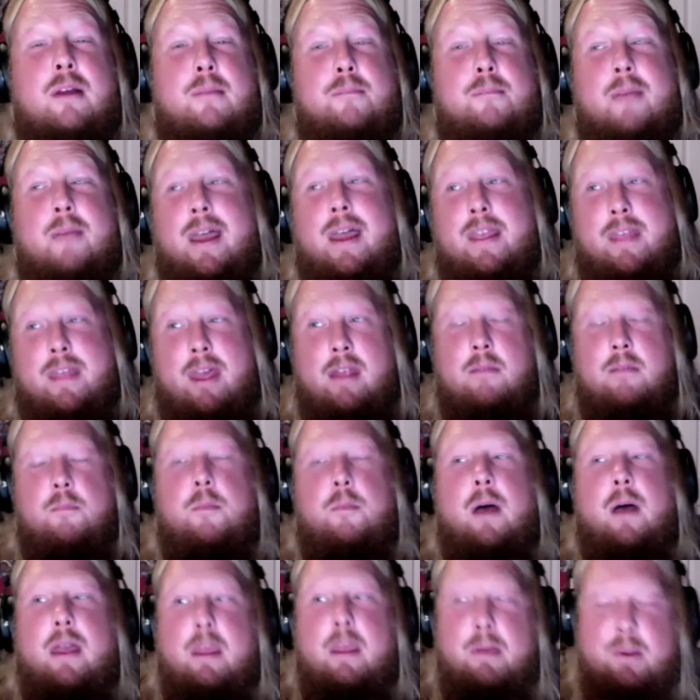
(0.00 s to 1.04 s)
by then,
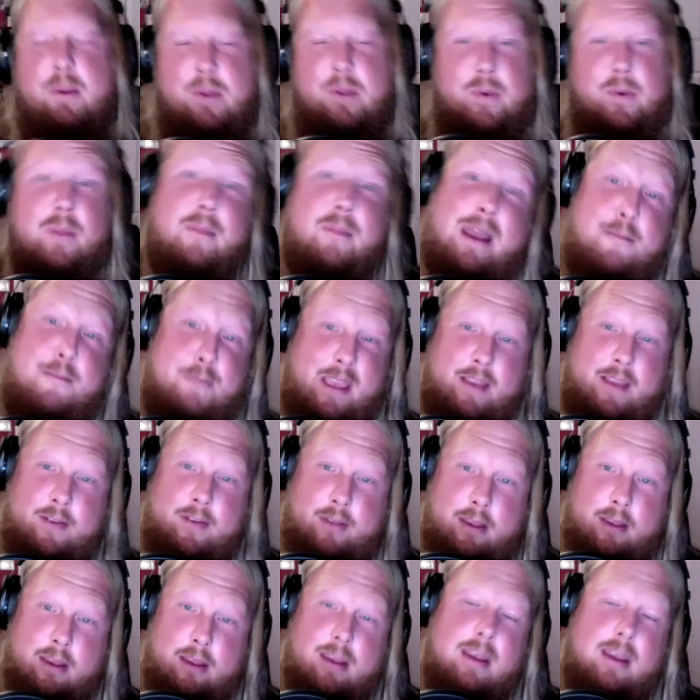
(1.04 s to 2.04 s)
but it might be.